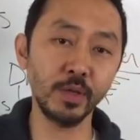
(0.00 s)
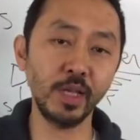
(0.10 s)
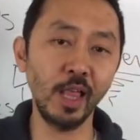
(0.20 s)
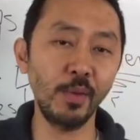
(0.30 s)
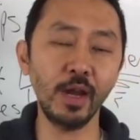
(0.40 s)

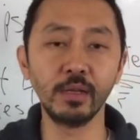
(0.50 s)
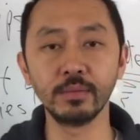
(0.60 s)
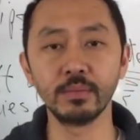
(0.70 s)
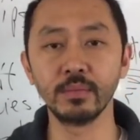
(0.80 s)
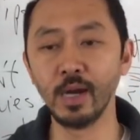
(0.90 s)
celebrate.
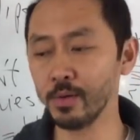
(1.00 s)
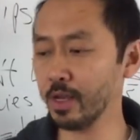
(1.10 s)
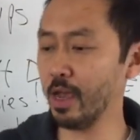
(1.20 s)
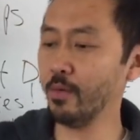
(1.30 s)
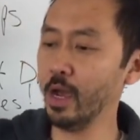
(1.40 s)
I'm going to
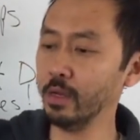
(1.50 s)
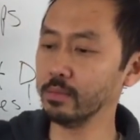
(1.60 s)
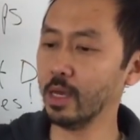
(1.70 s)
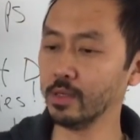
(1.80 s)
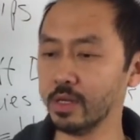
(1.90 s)
gain weight.
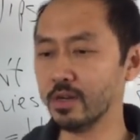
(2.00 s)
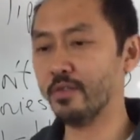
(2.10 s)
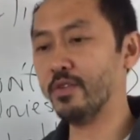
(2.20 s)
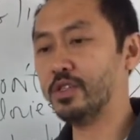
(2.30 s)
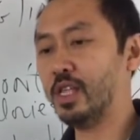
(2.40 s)
I'll start
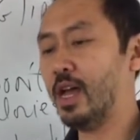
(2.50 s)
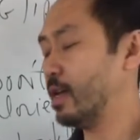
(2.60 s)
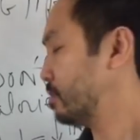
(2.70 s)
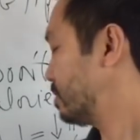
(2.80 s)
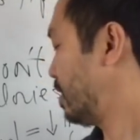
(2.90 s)
over in
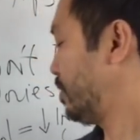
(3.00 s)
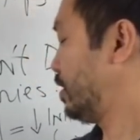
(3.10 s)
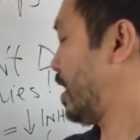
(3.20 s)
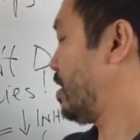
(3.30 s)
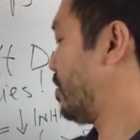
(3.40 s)
July. I'm in
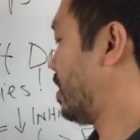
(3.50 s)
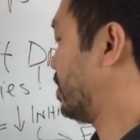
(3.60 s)
January,